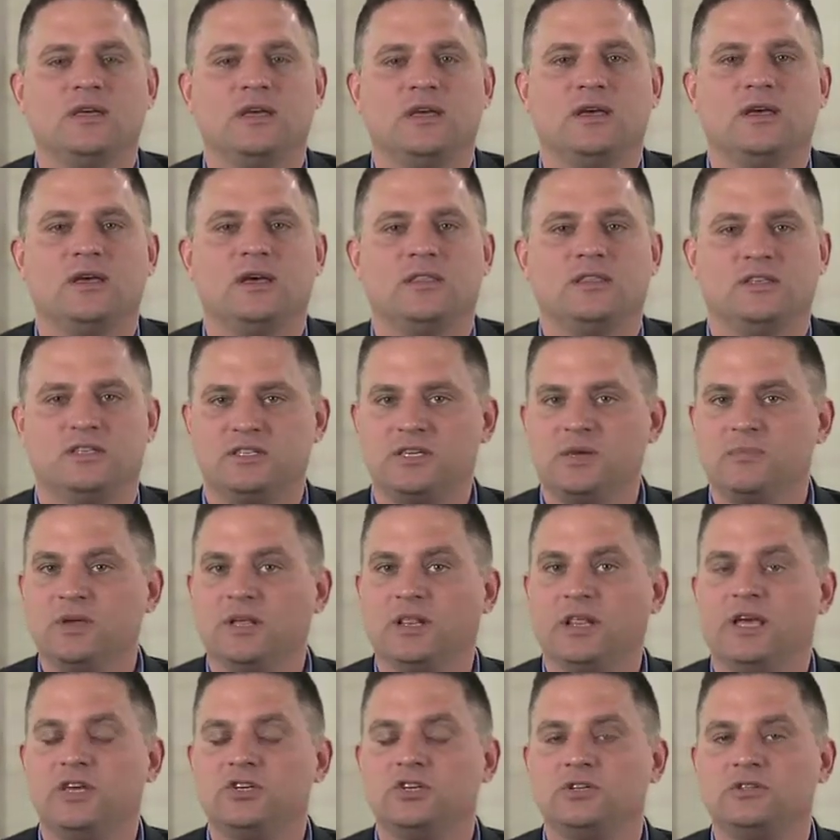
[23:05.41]
the
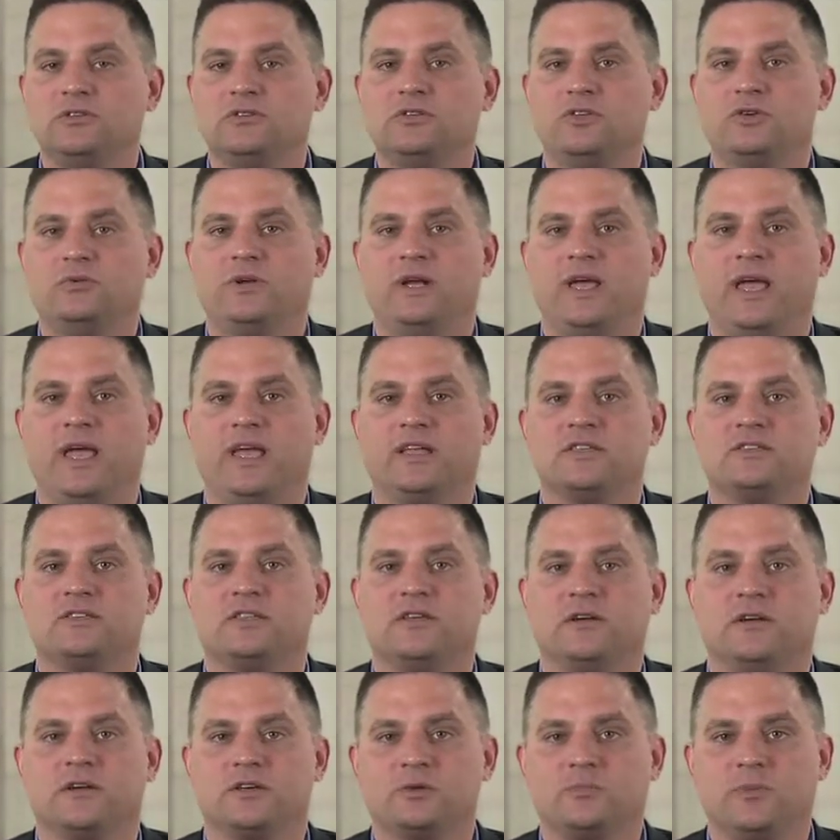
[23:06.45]
simulation to enhance
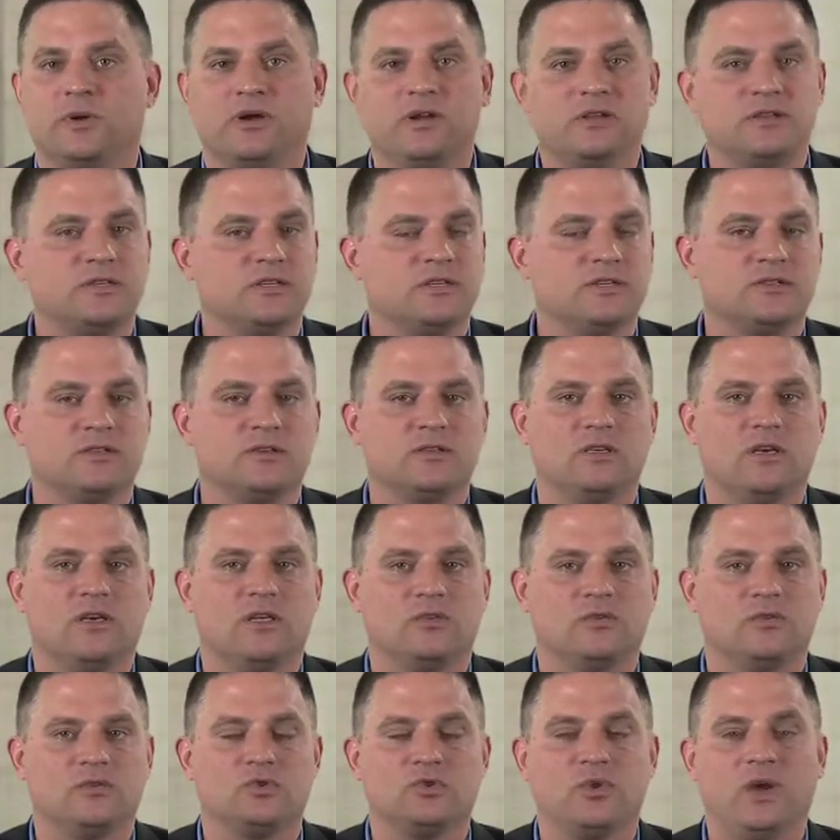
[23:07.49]
their experiences
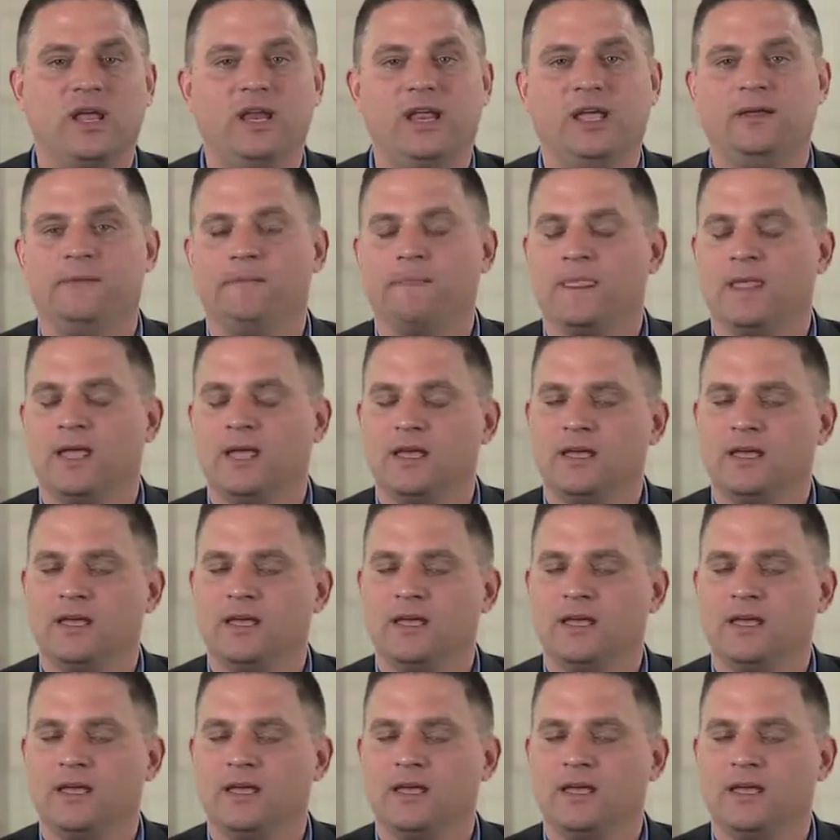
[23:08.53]
through training,